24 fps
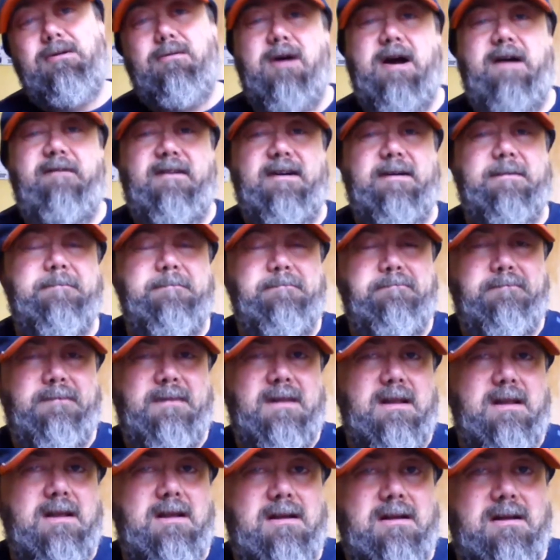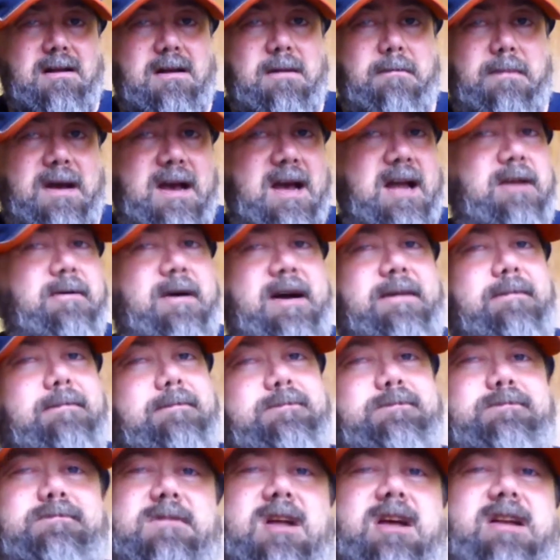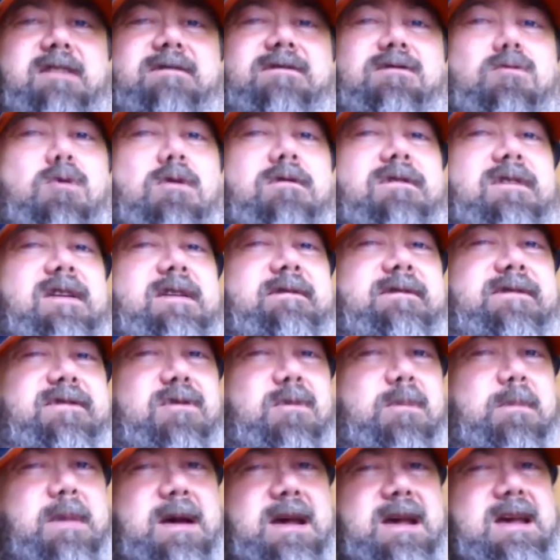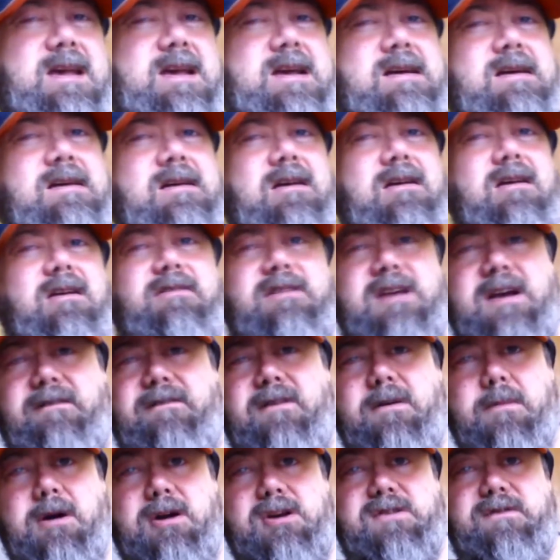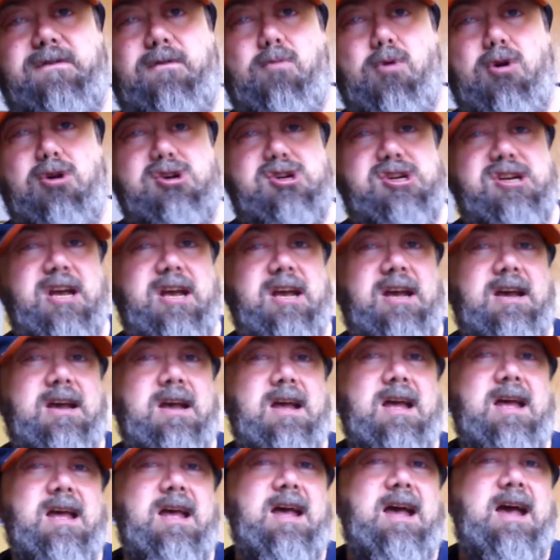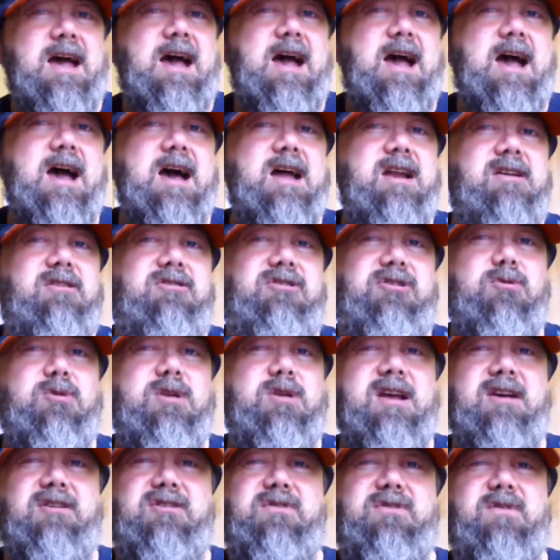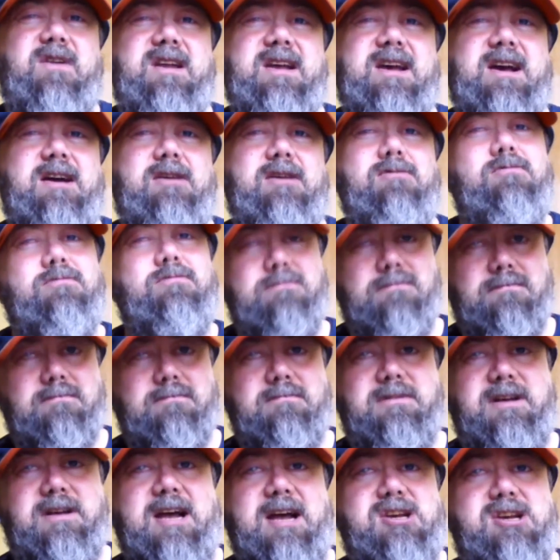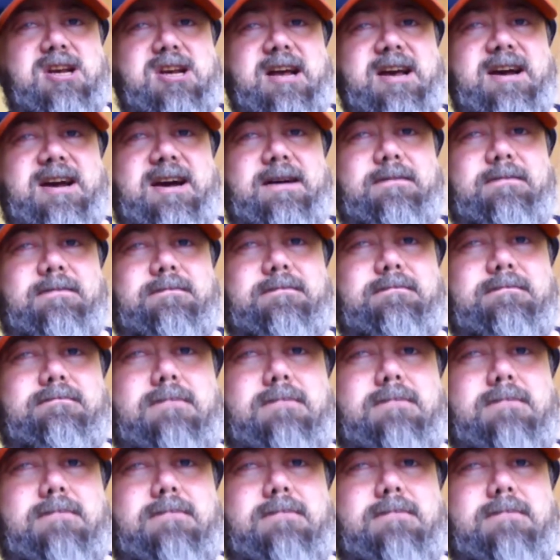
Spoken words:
Whatever. But anyway, enough waffling from me. Thank you very much for watching. And until the next video, catch you later.